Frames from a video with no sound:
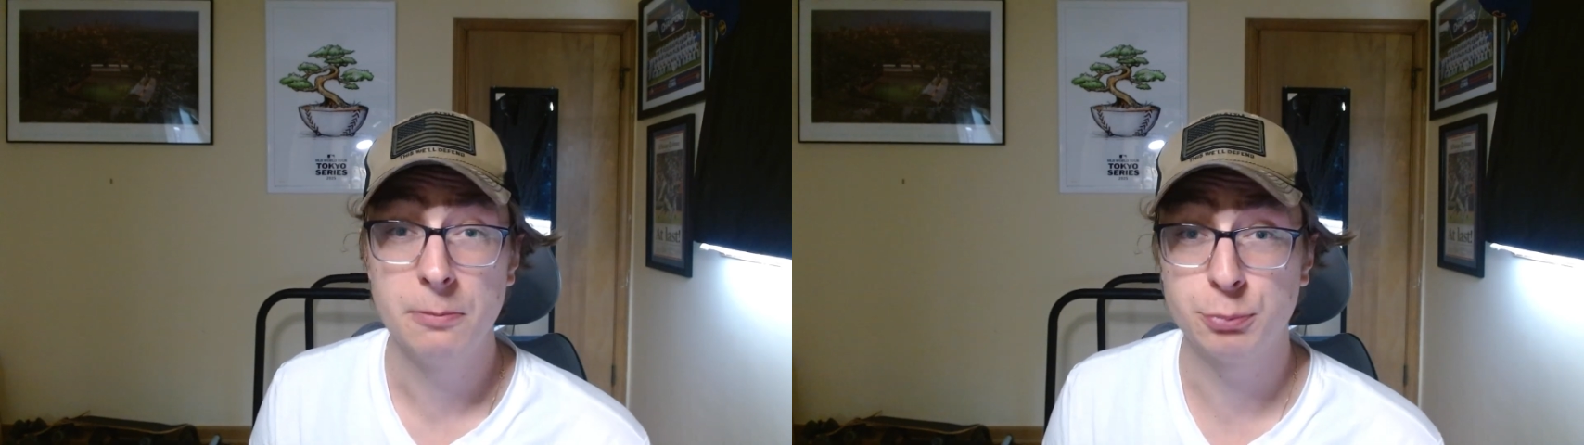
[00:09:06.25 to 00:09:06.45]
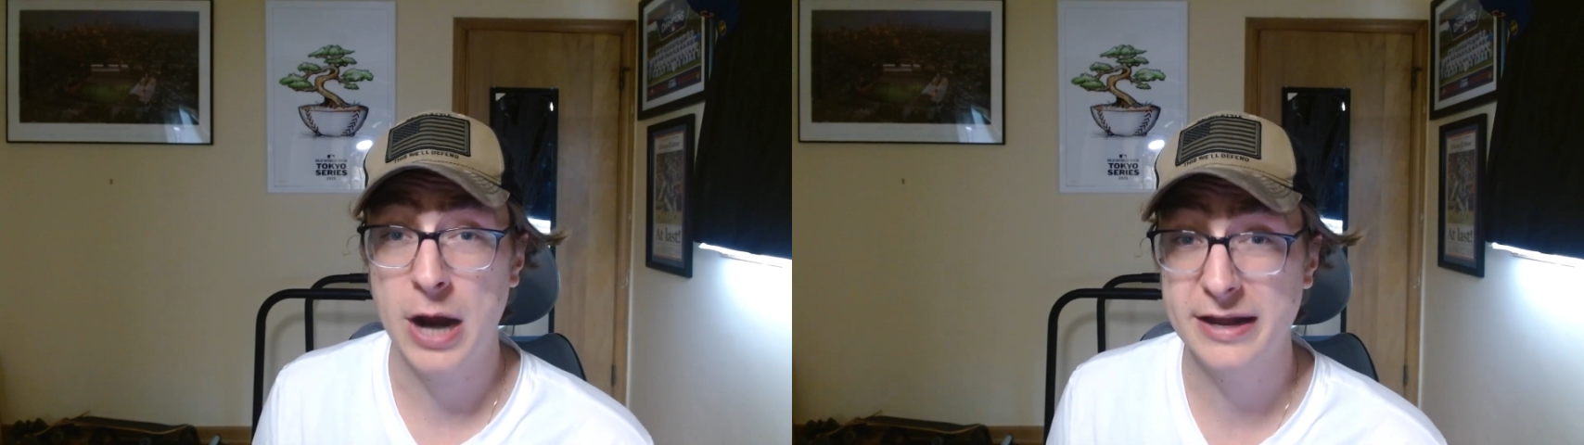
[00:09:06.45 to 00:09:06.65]

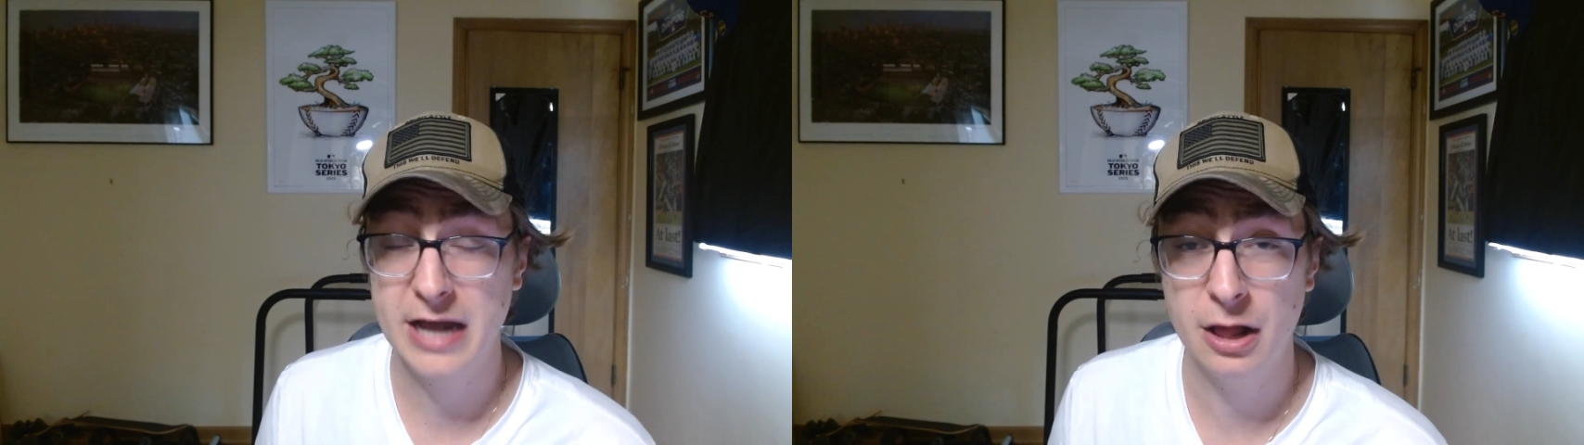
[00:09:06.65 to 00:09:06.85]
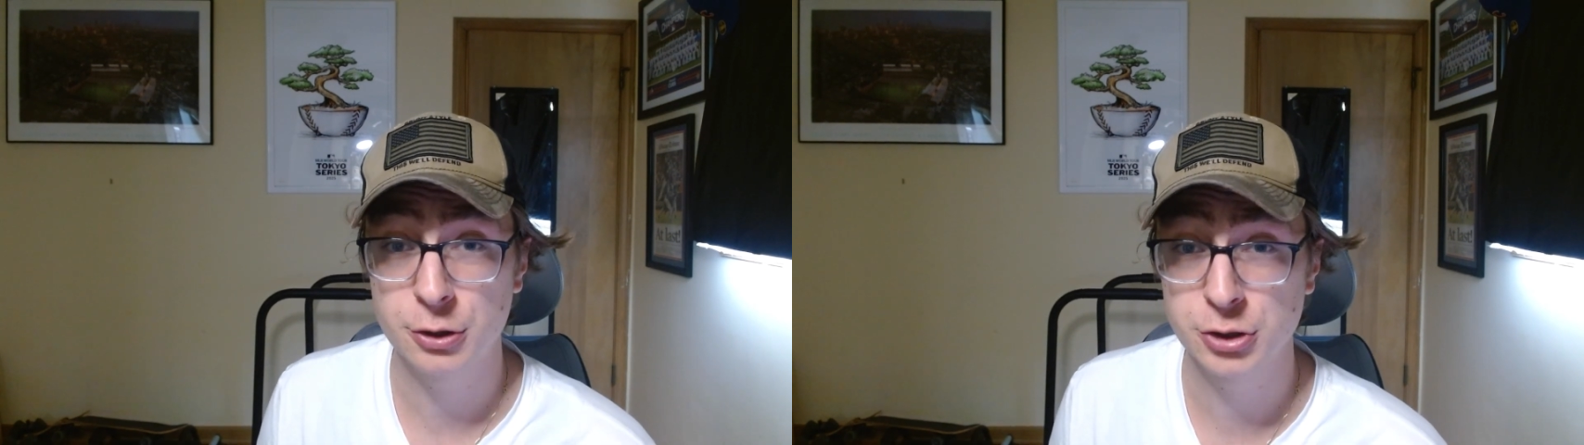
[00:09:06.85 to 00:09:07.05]
Brad
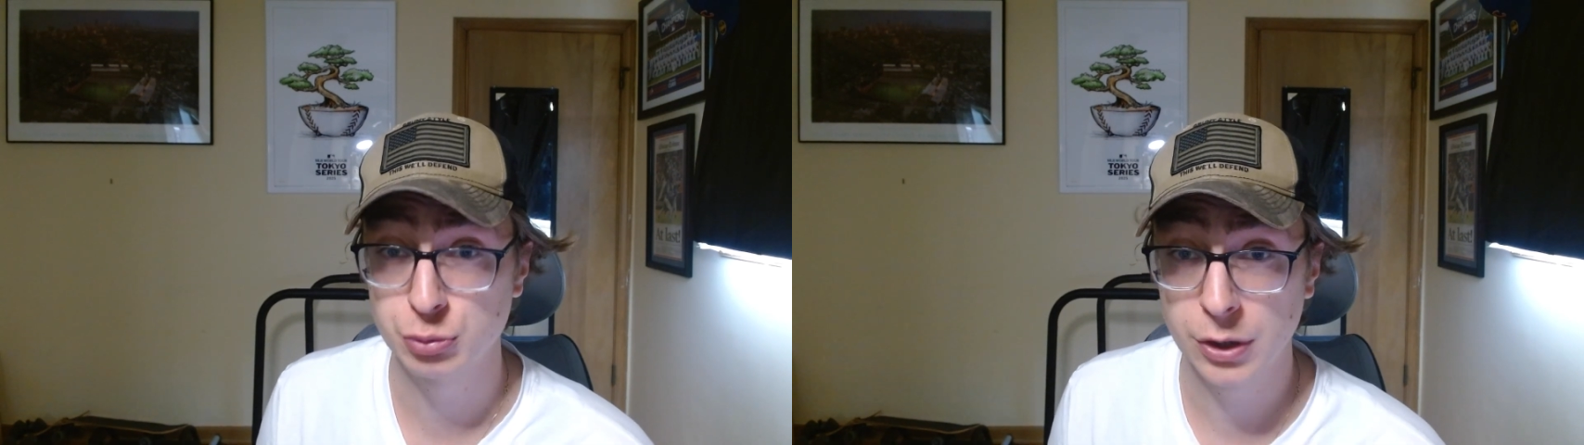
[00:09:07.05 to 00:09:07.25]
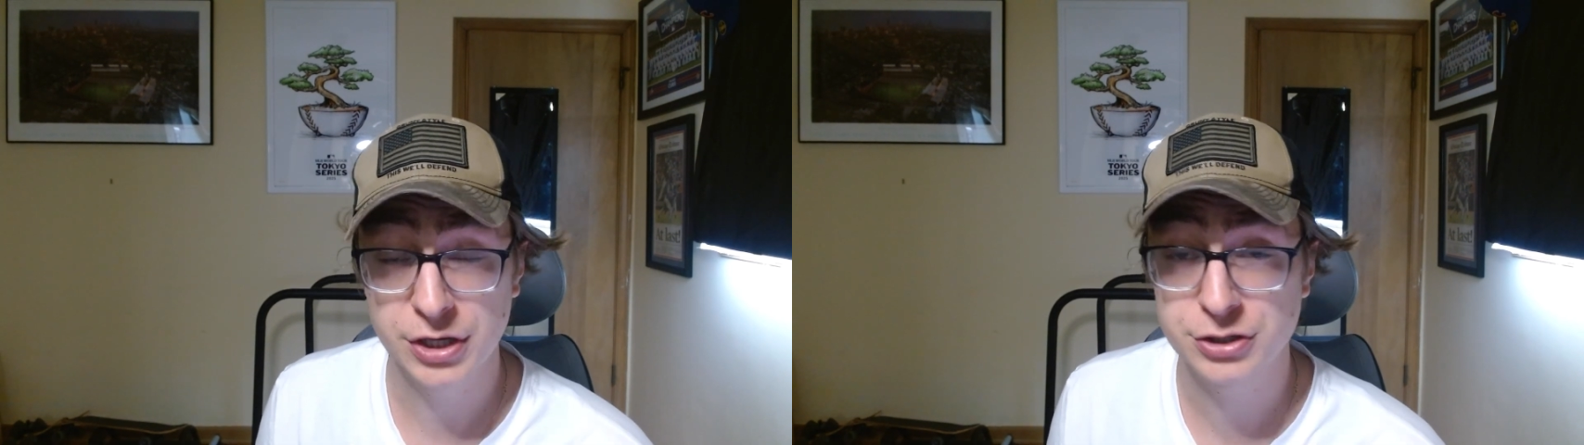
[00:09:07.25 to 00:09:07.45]
Keller's
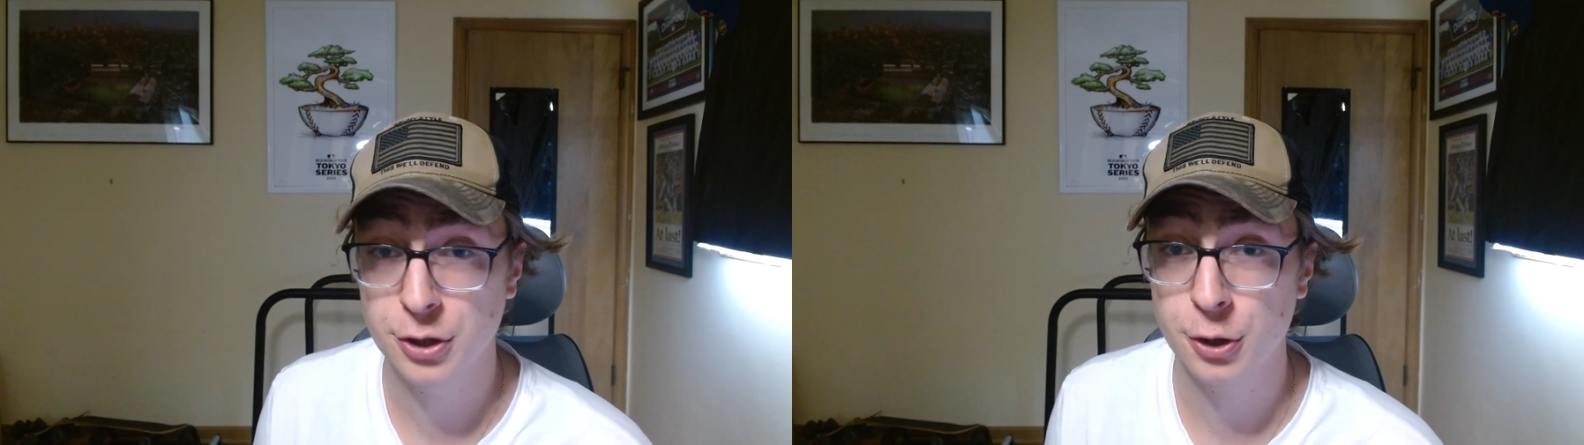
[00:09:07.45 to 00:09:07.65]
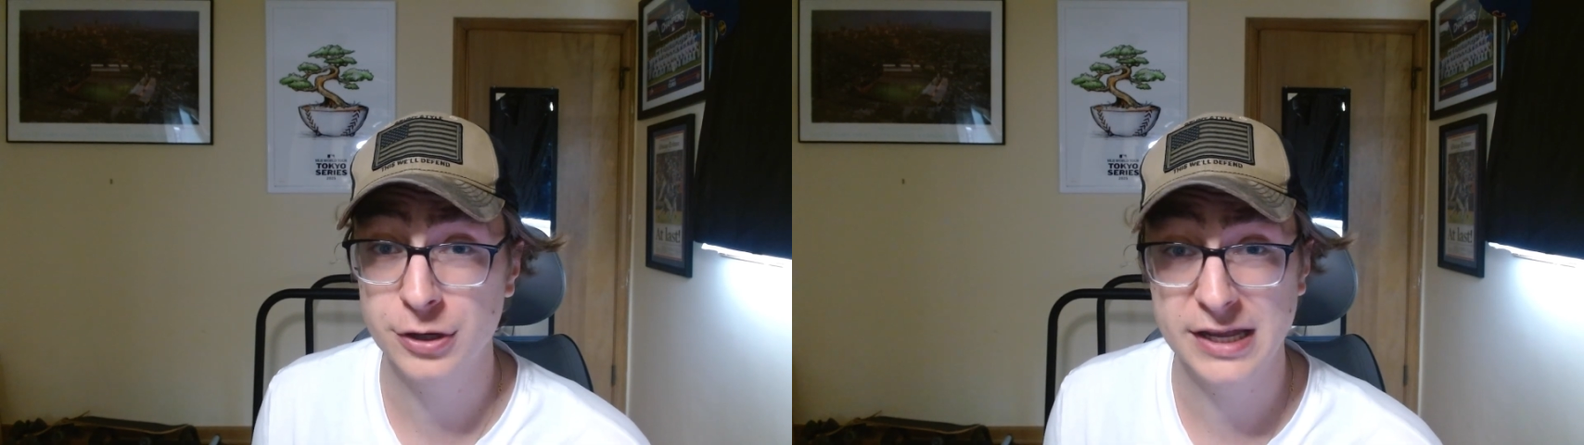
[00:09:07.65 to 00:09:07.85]
really turned